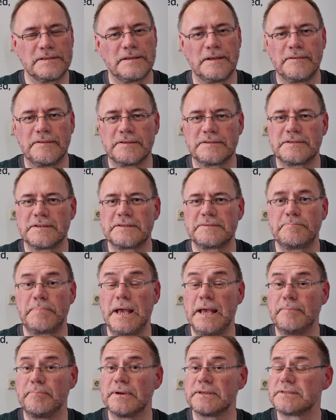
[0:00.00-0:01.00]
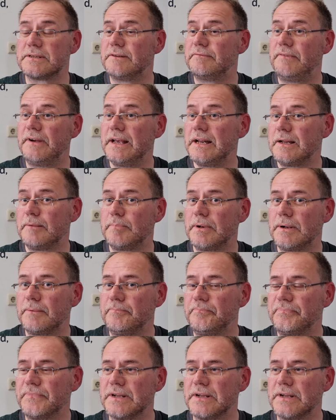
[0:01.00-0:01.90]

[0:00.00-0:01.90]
synthesis papers available.